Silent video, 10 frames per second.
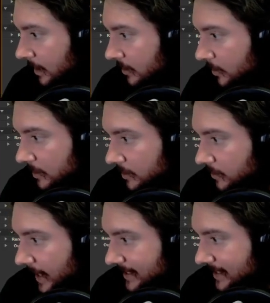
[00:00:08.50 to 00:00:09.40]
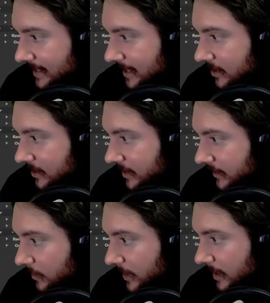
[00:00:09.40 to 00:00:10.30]
Squirtle Swag says Legends of
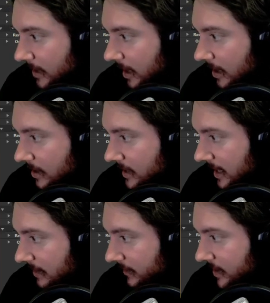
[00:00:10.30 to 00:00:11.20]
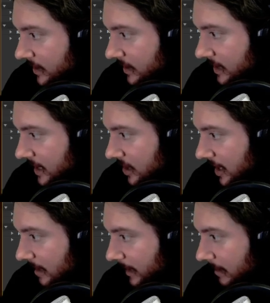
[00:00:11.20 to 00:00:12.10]
the Arena RZN versus
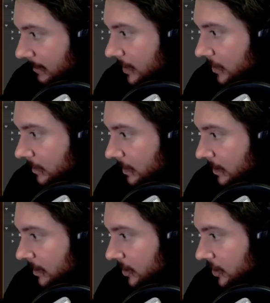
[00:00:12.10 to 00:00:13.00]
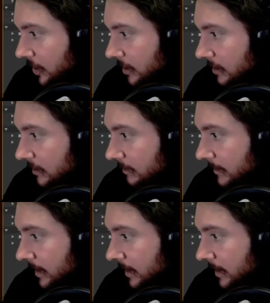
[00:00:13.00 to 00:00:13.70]
DJ Pickaboo. Sure, dude.